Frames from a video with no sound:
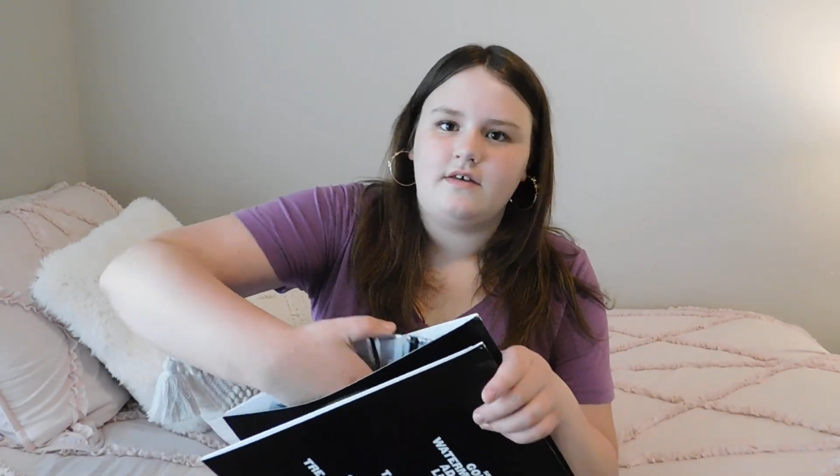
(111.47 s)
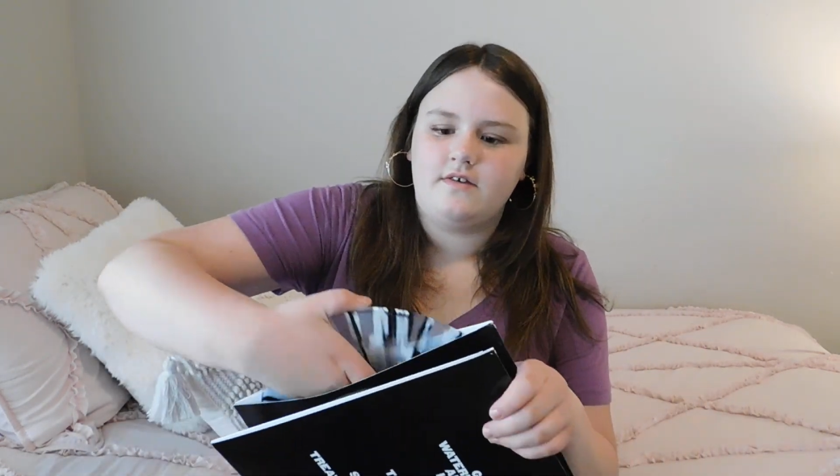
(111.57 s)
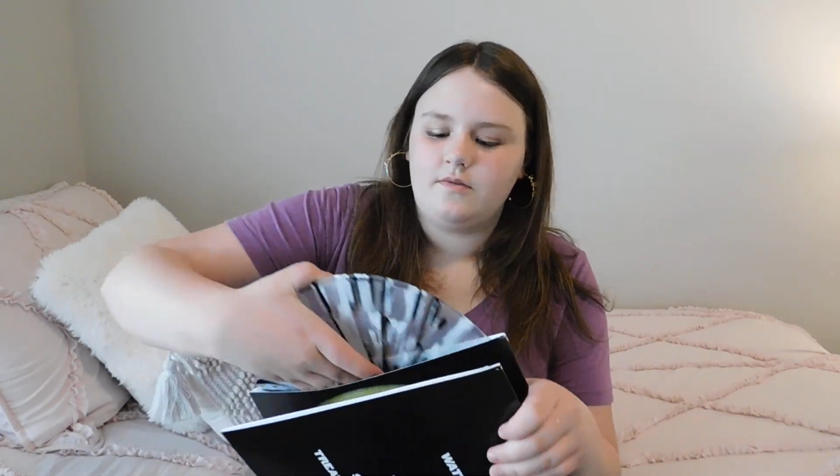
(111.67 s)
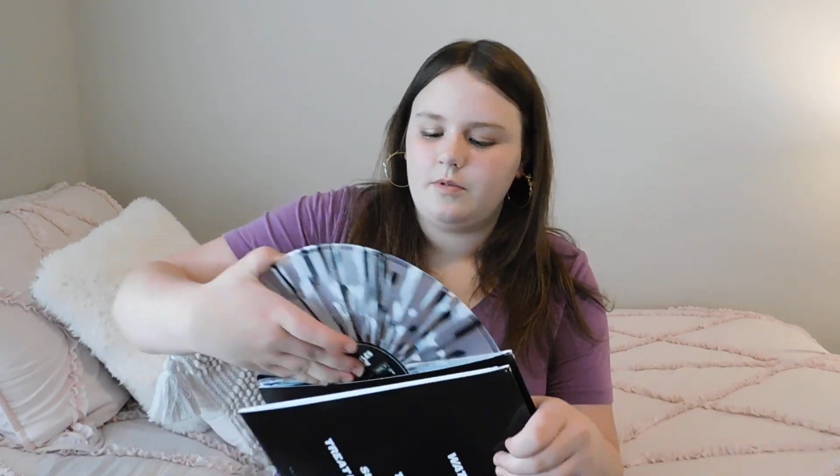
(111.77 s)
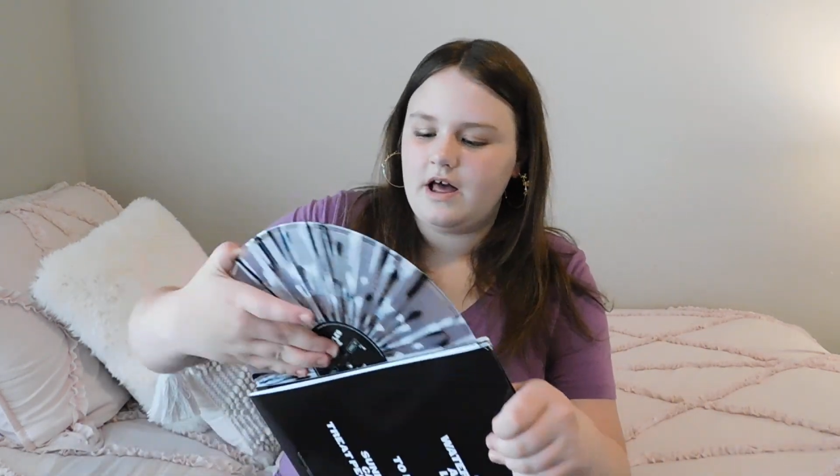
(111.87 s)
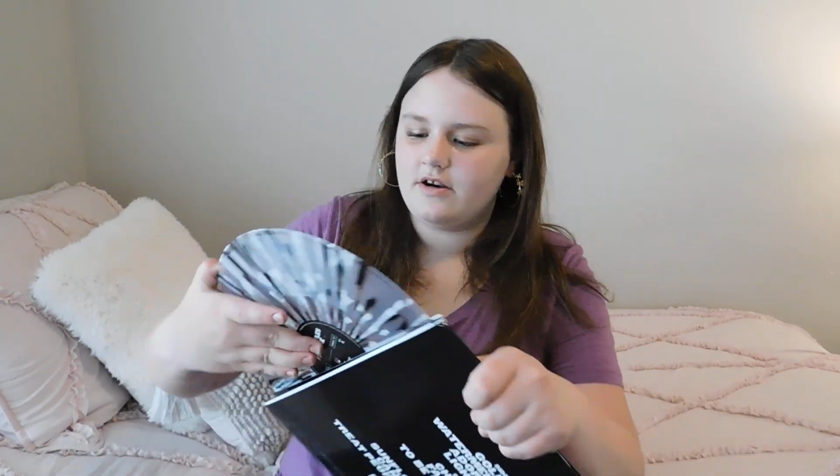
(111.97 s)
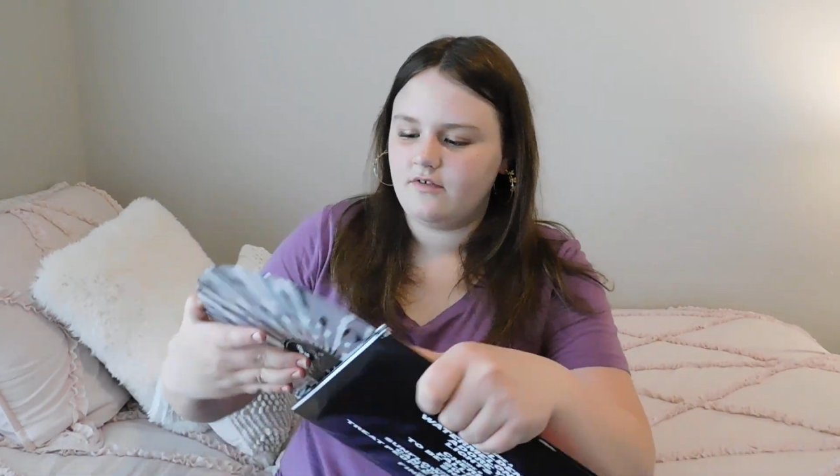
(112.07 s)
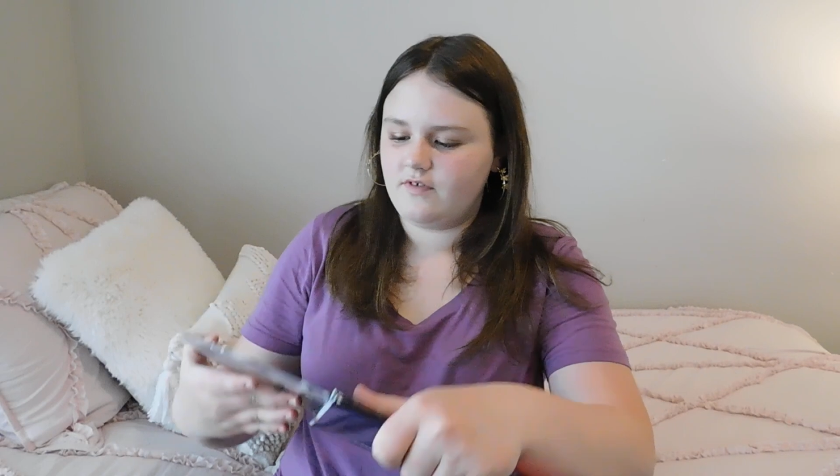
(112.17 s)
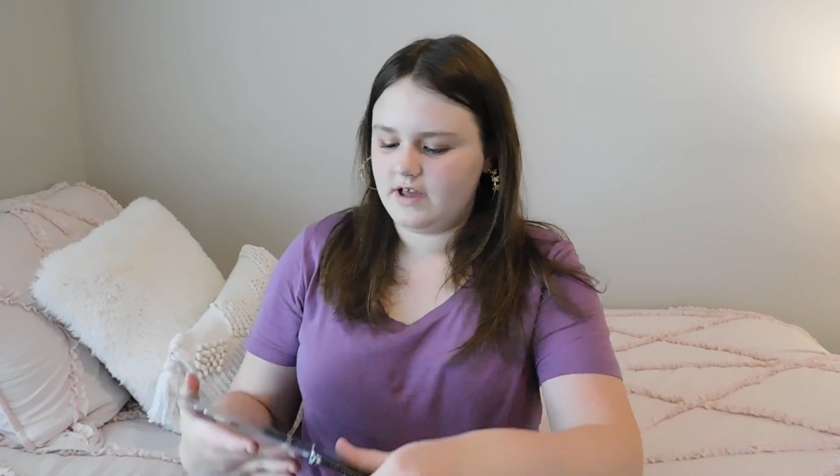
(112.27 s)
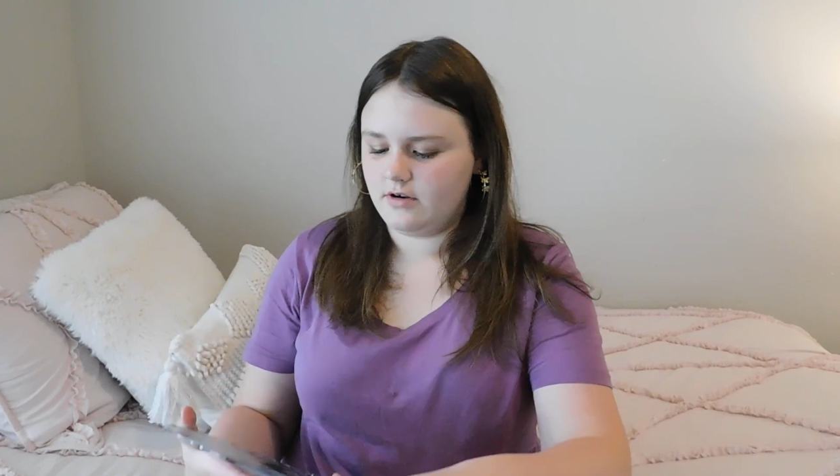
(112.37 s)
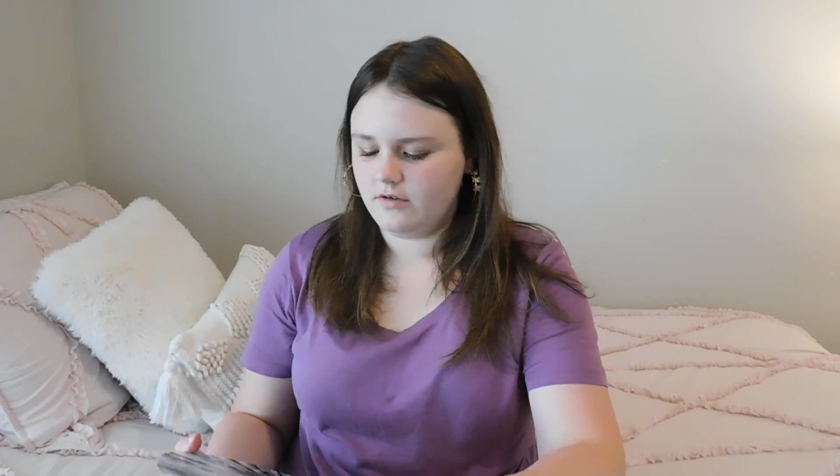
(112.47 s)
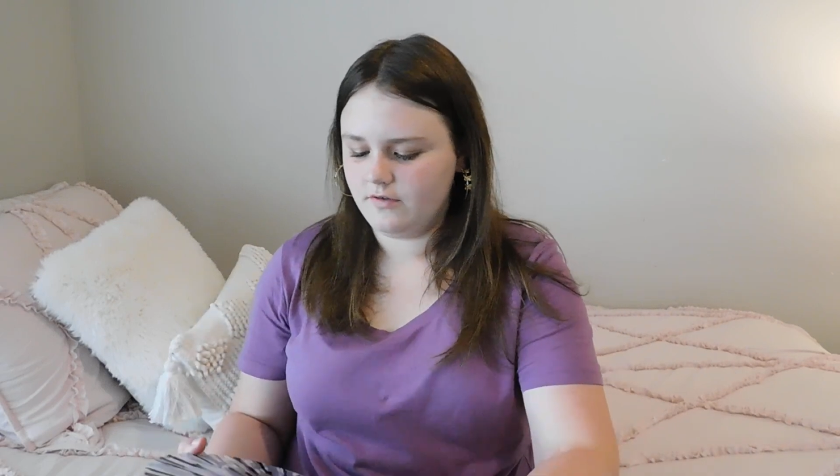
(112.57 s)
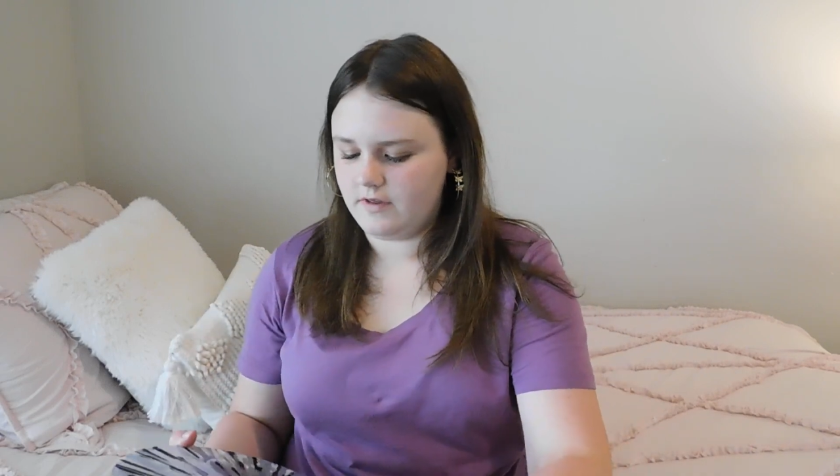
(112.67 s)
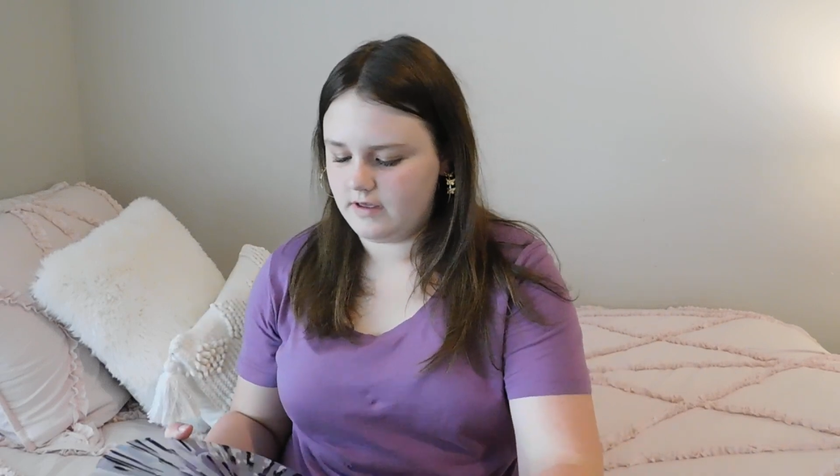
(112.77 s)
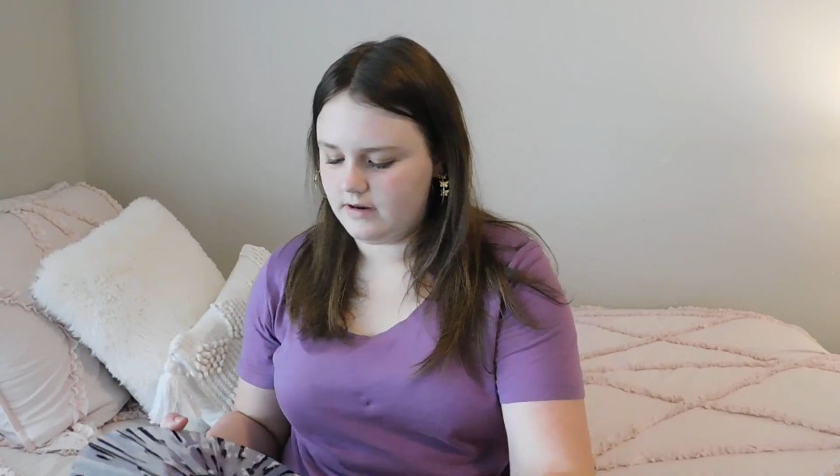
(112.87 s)
splatter
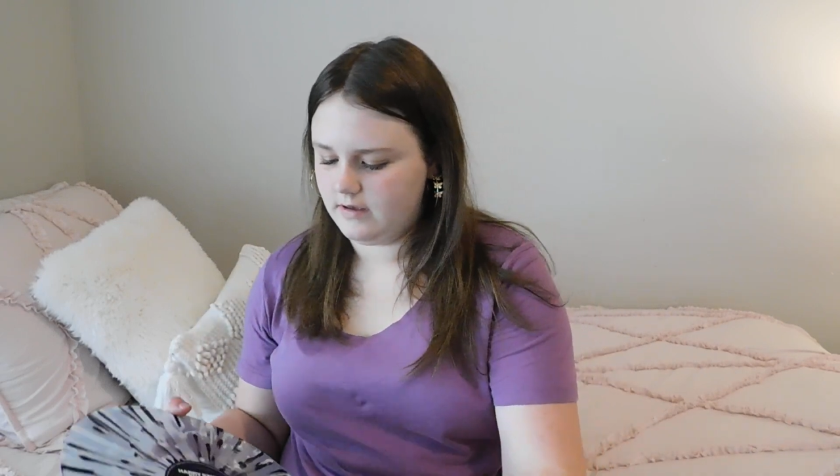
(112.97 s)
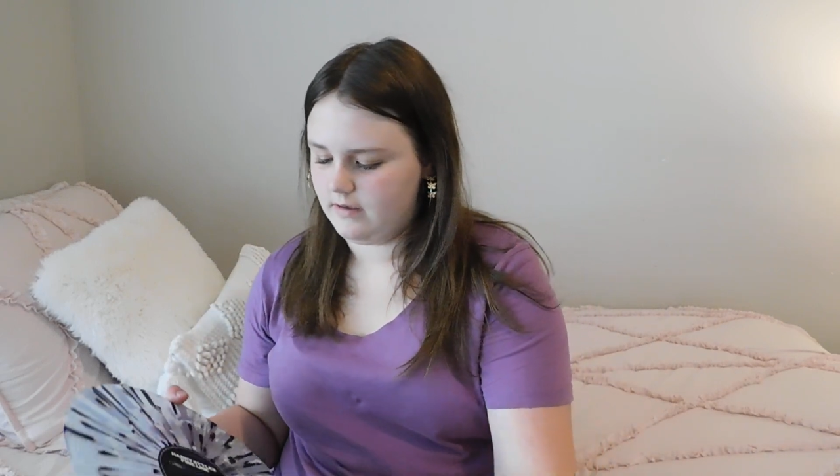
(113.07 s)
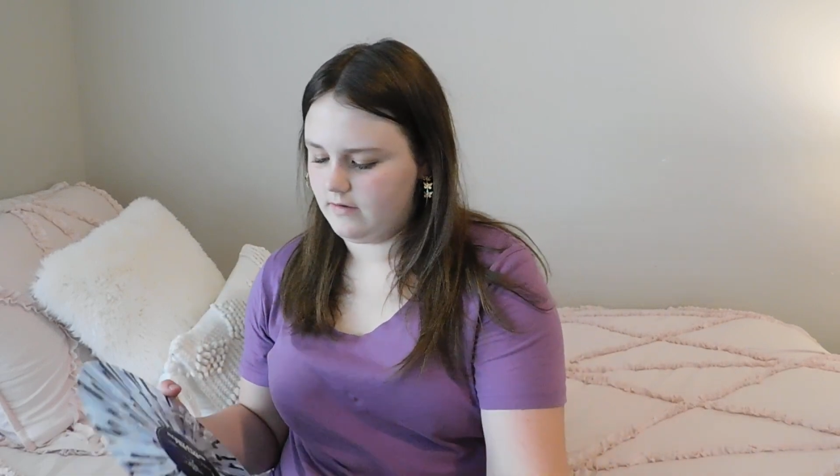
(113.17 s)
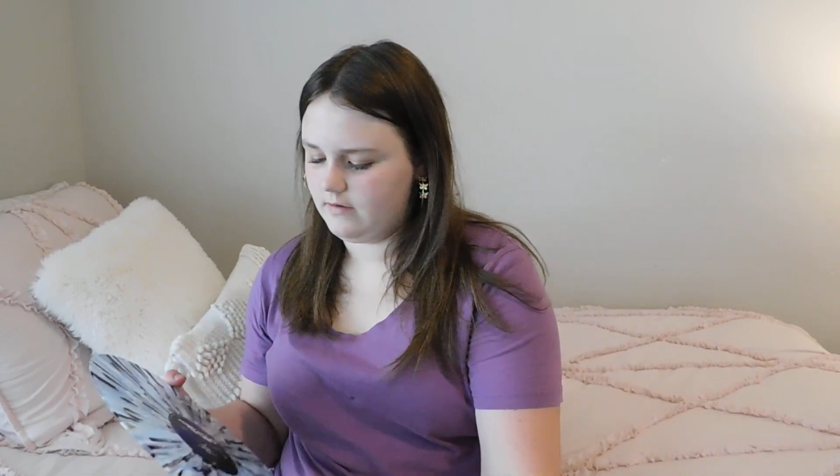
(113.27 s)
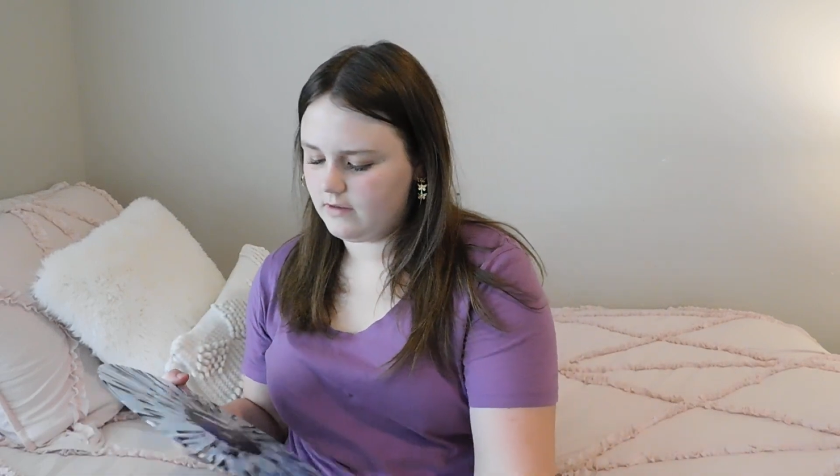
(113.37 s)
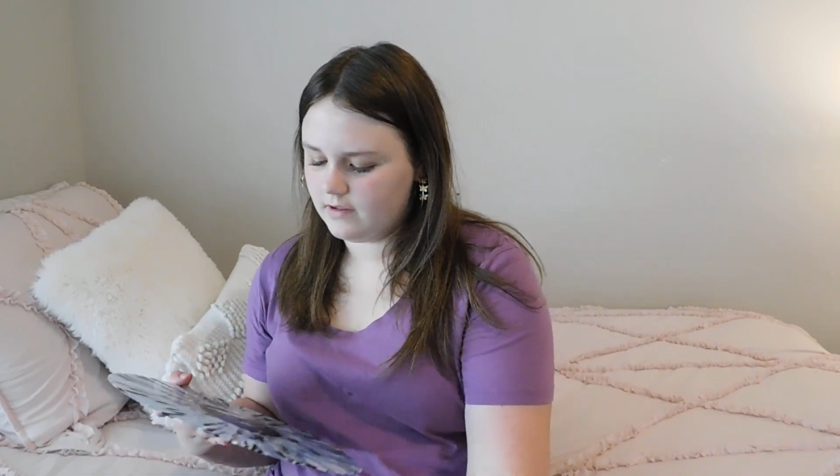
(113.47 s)
vinyl that is